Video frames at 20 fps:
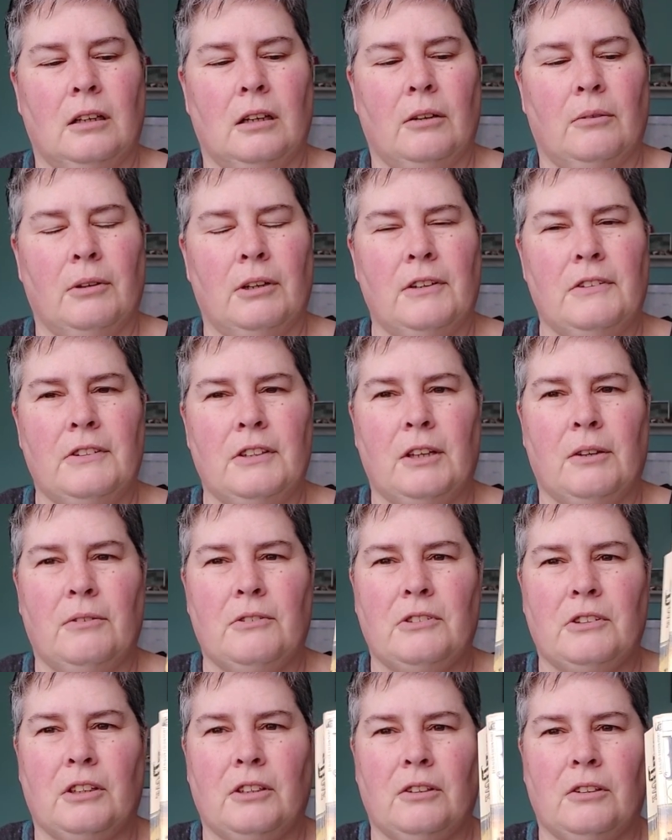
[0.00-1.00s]
want to say it
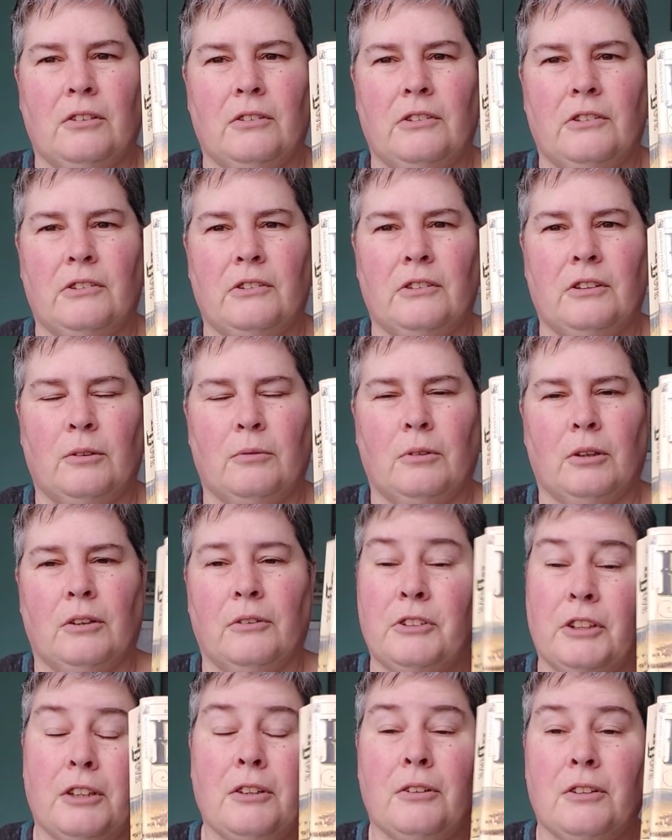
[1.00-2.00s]
was under, well, it
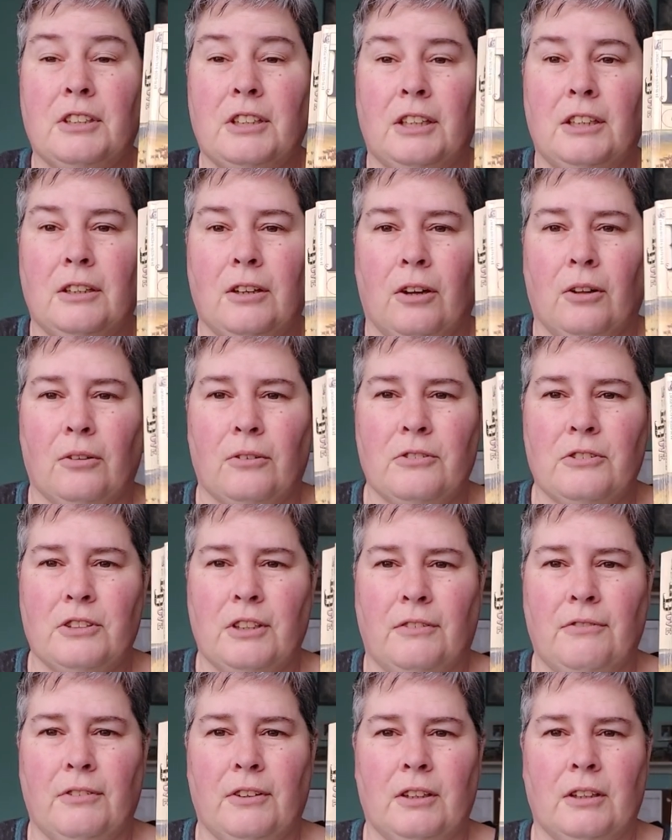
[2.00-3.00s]
was under $10,
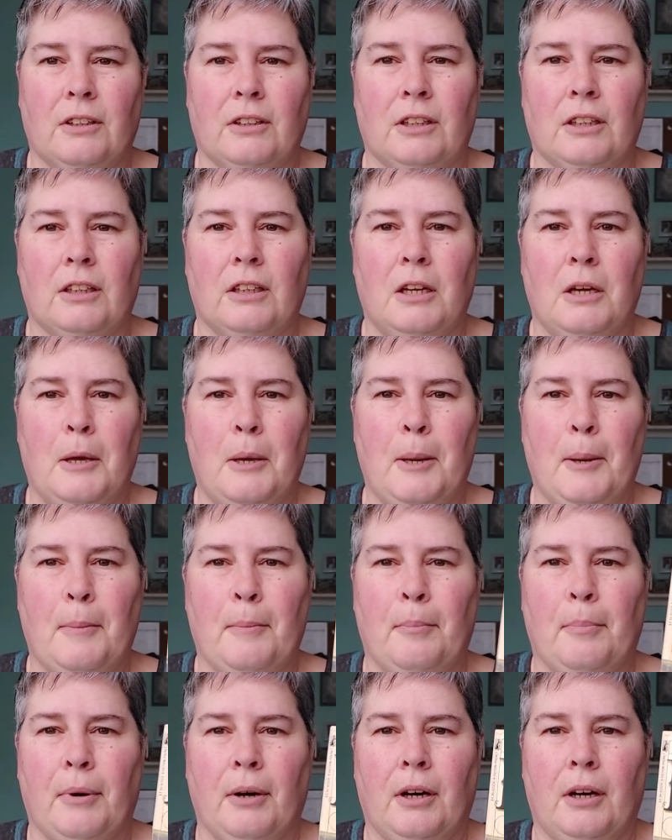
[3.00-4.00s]
definitely.
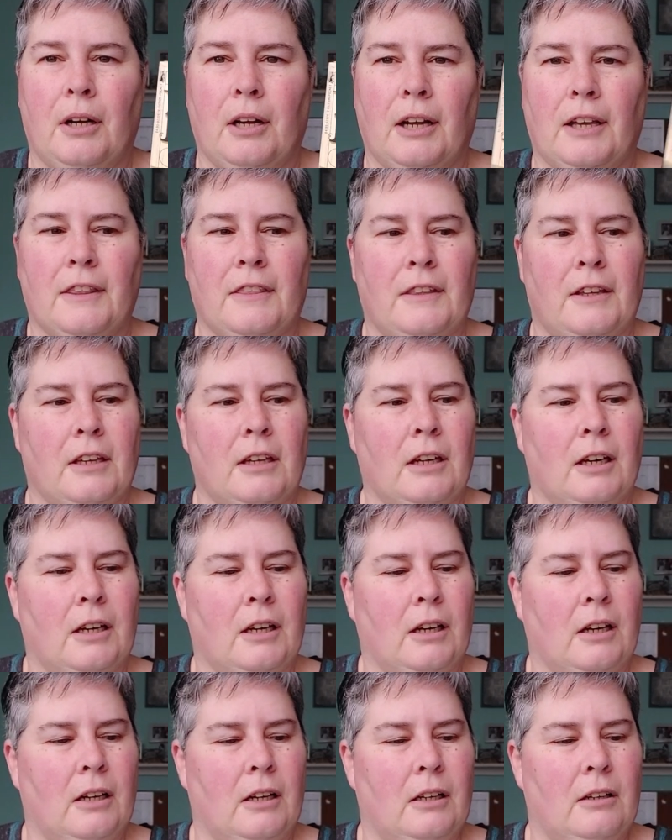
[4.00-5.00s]
But I think I
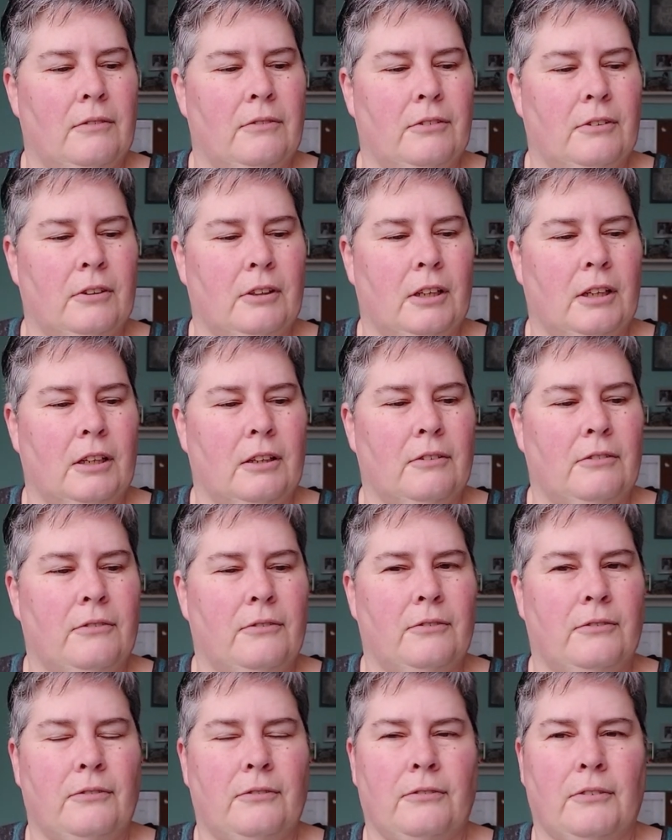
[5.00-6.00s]
got it for like
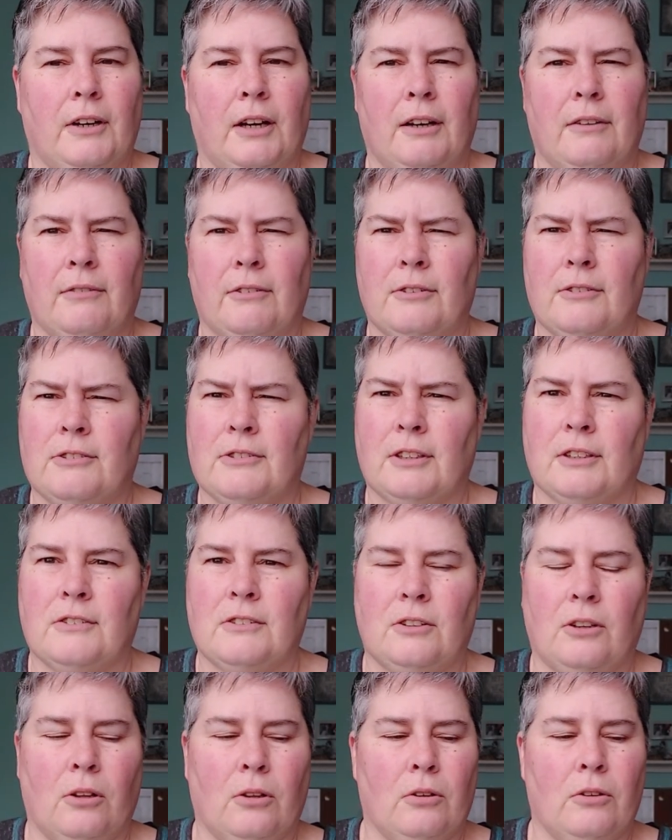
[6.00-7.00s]
5 or
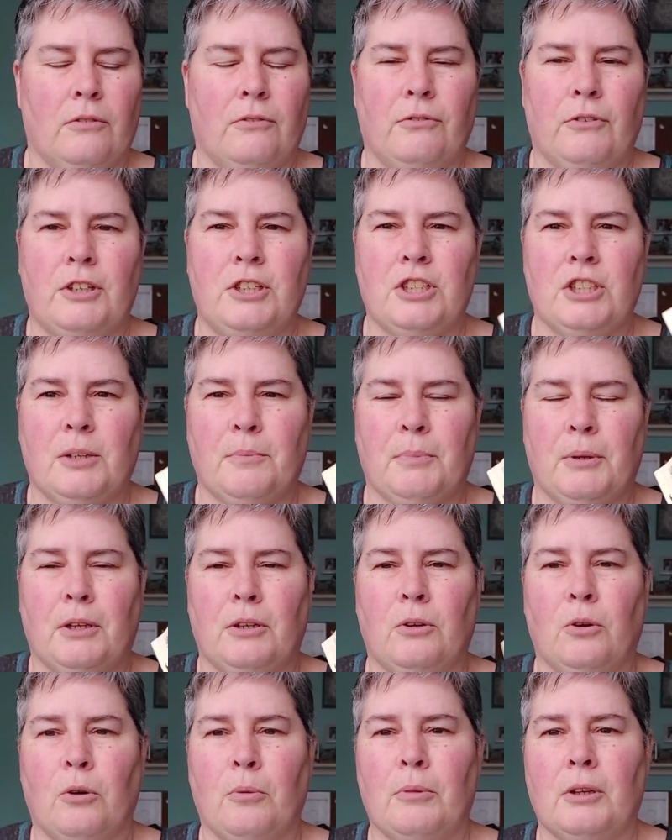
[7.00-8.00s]
$6 free
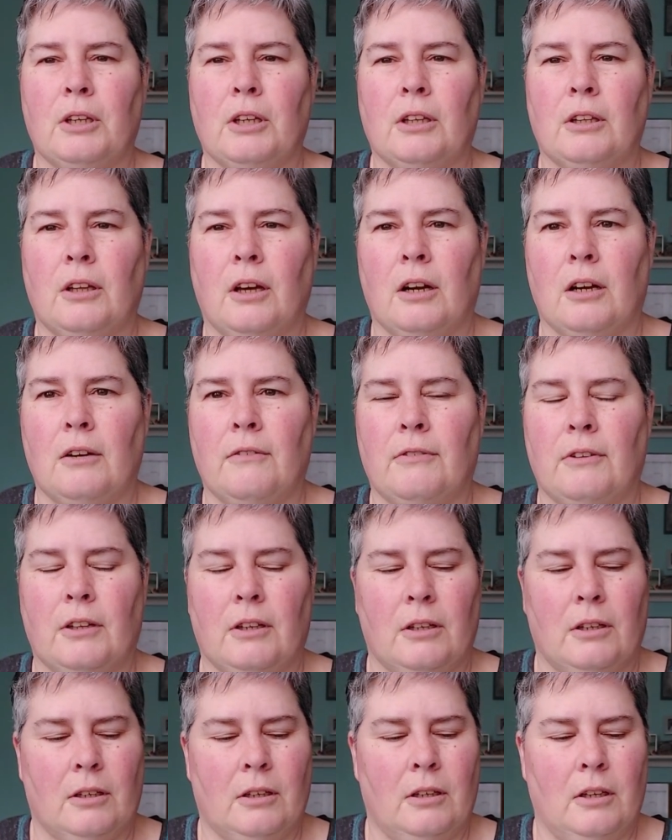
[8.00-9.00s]
shipping. Normally a lot of
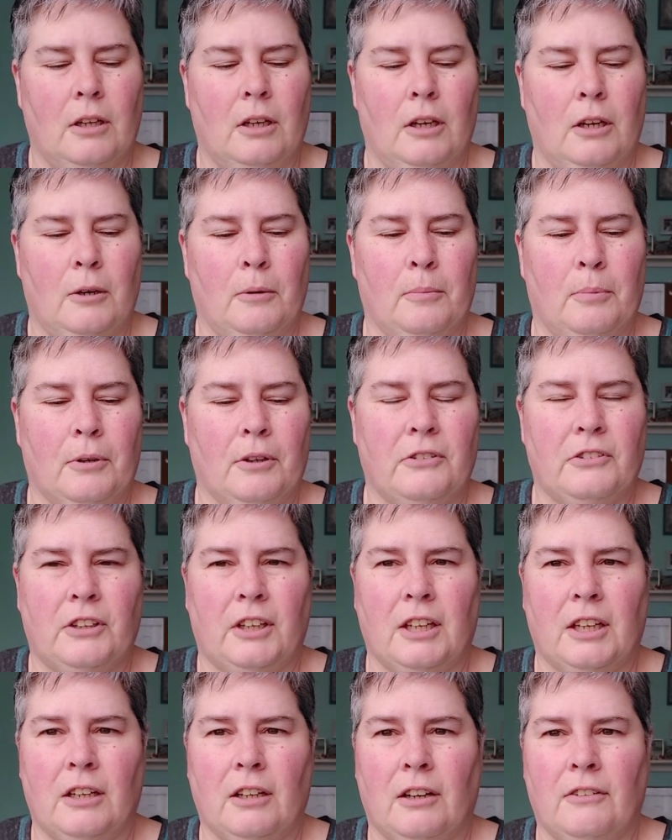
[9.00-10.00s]
the books I
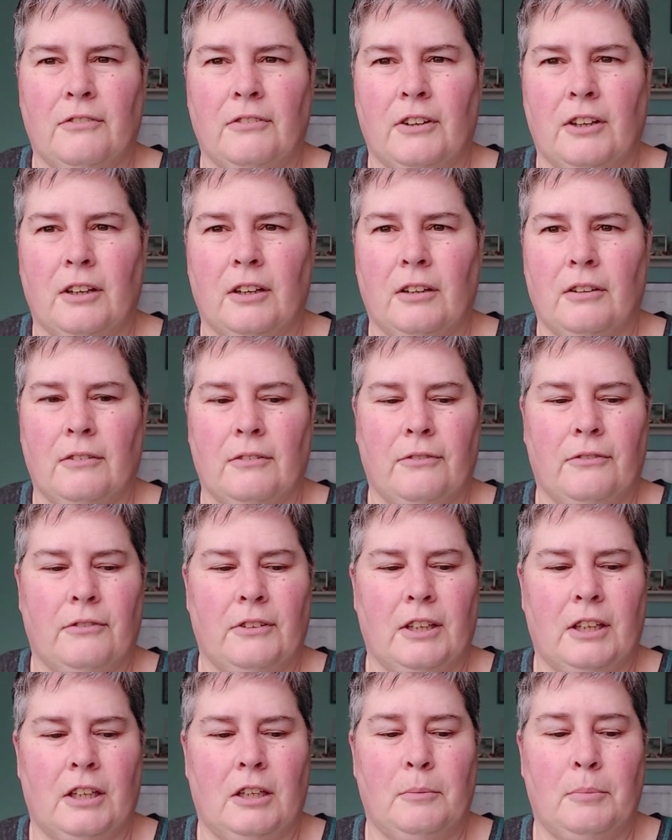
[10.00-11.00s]
get off of
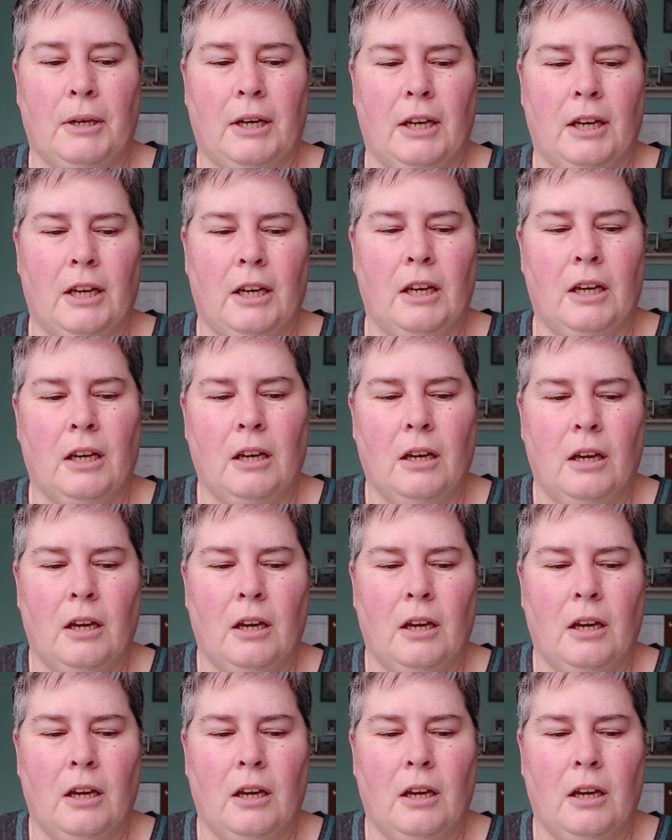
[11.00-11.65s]
eBay,